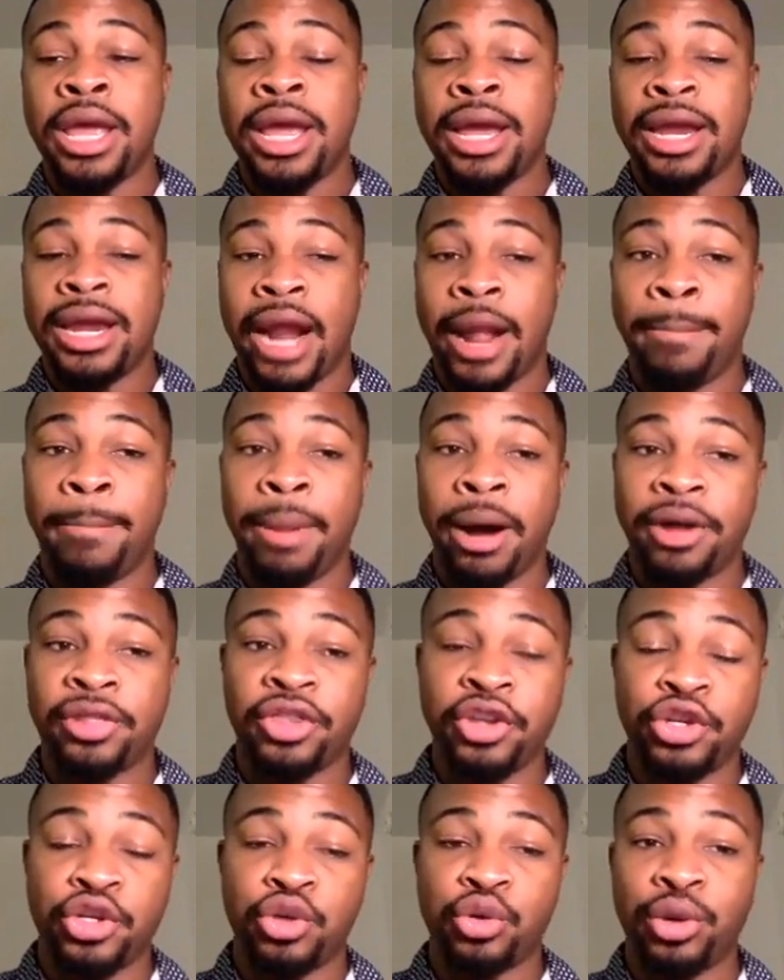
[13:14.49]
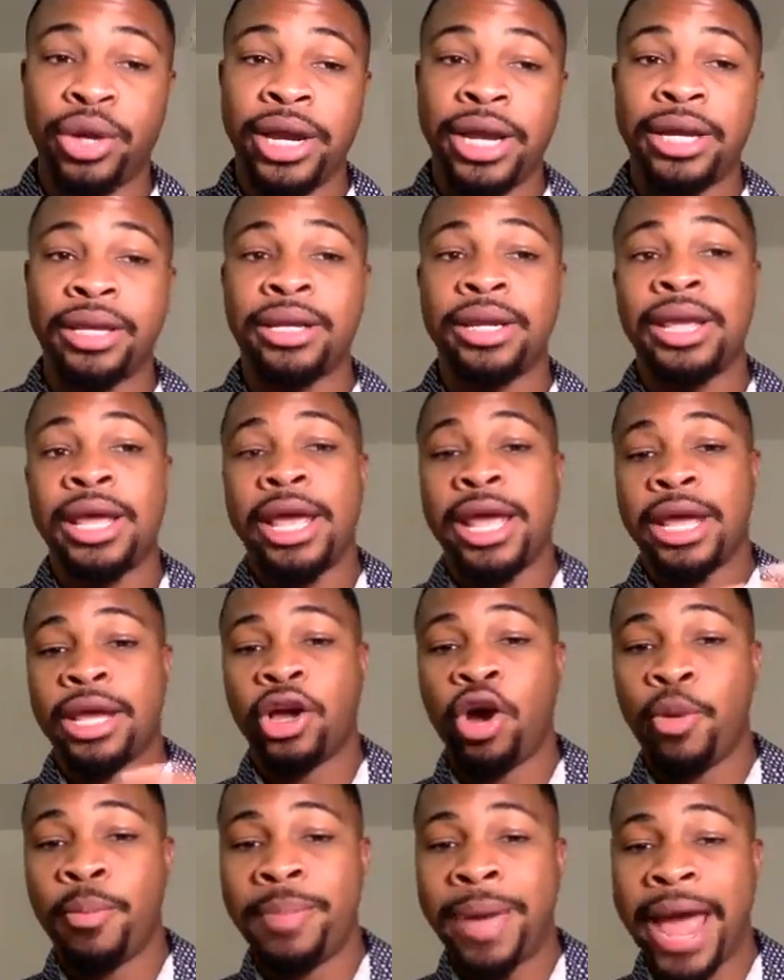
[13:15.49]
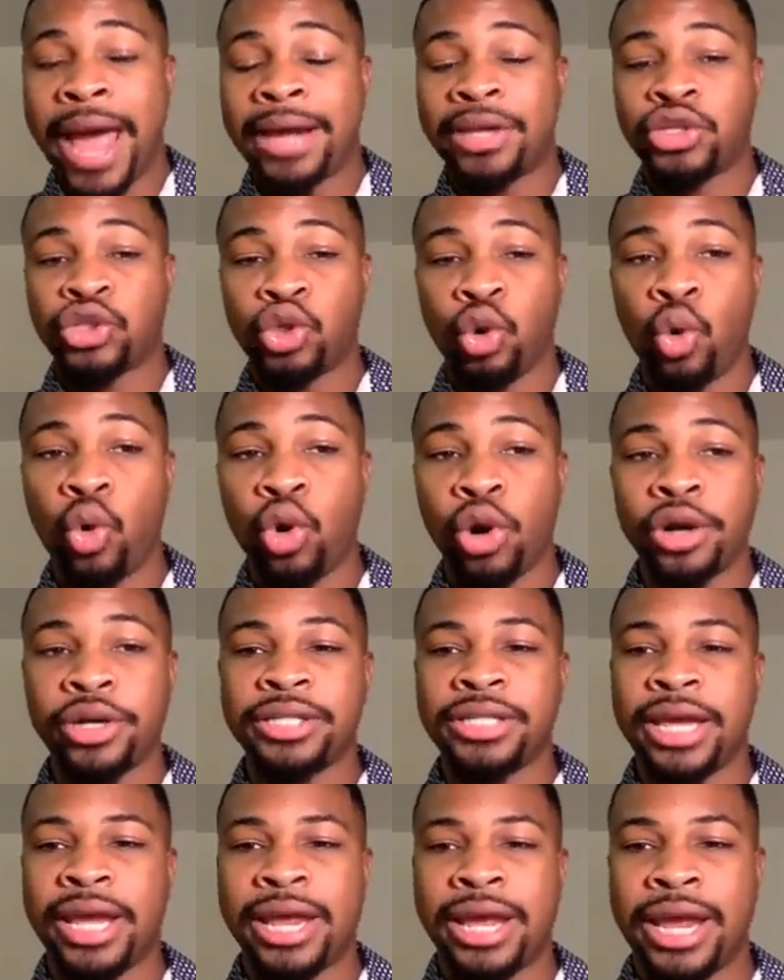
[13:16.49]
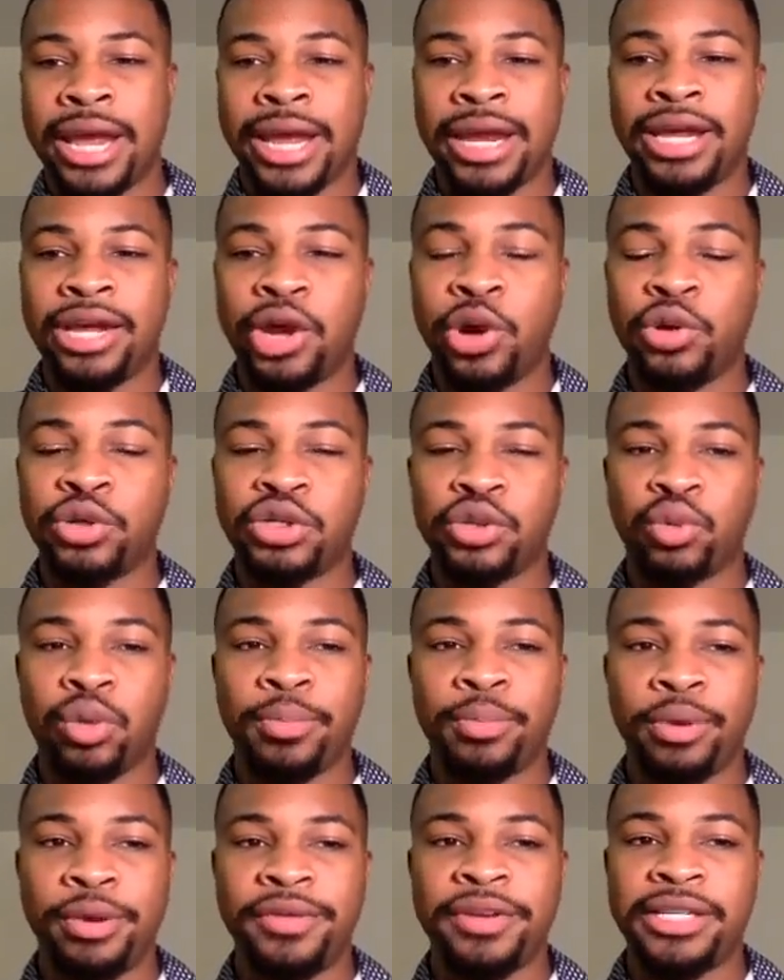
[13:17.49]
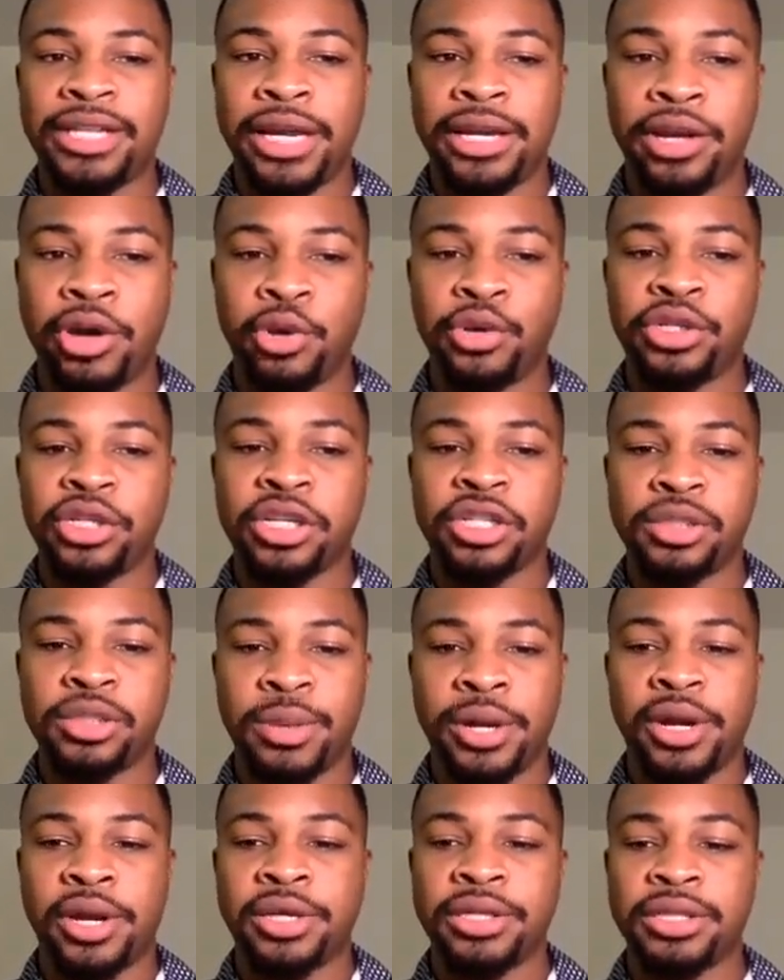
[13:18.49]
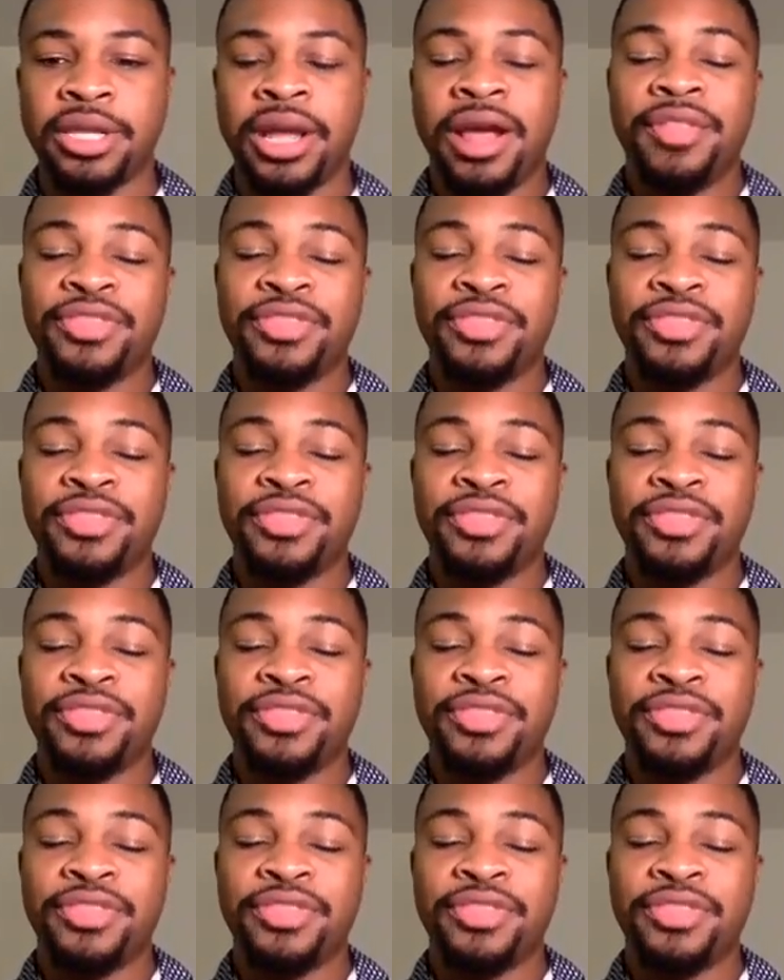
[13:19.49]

can I buck the trend and go back towards a coach with previous head coaching experience?